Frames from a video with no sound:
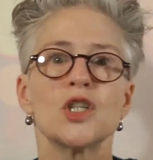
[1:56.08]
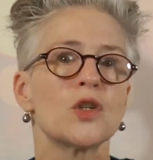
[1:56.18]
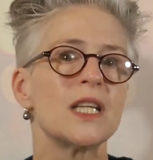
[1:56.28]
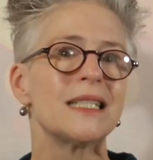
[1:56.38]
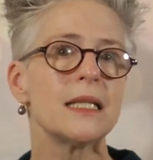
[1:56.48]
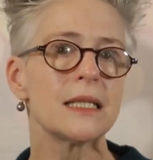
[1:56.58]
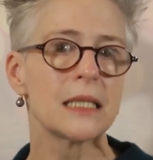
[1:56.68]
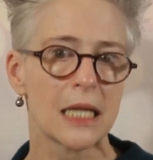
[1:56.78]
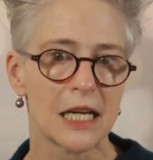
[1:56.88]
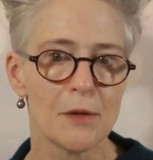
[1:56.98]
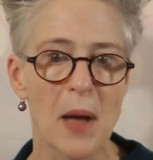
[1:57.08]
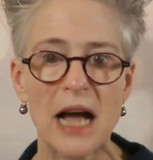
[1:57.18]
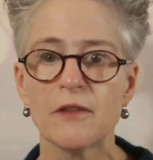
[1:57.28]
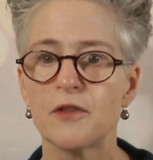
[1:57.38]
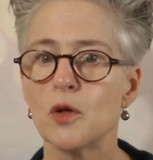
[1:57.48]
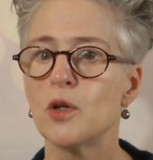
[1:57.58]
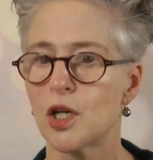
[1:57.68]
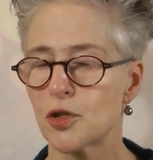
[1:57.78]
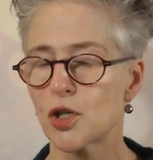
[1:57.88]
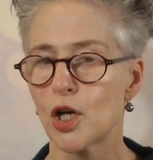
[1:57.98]
So they did a study back a few
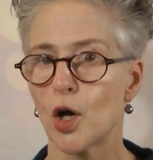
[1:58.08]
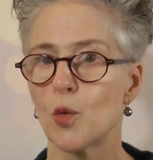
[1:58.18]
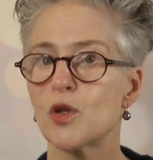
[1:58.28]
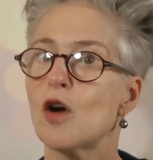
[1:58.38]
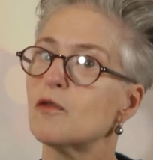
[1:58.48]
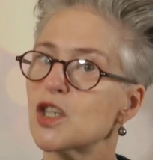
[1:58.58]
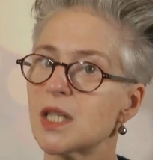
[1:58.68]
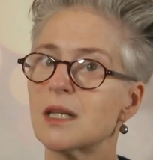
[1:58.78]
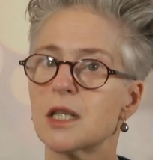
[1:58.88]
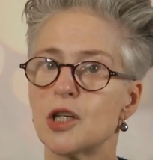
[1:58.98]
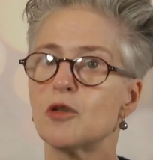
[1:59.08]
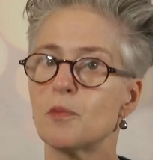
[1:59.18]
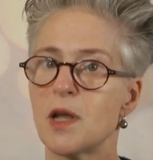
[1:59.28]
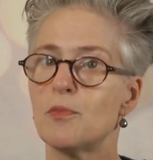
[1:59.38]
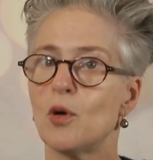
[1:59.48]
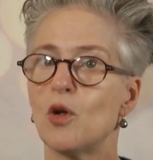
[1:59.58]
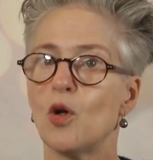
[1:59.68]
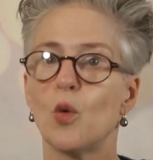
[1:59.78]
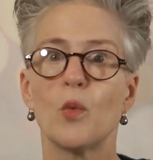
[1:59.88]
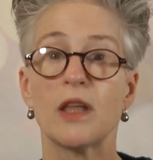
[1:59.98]
years ago with over 600
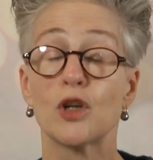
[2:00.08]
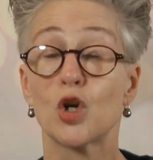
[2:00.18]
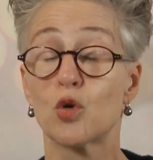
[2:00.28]
people with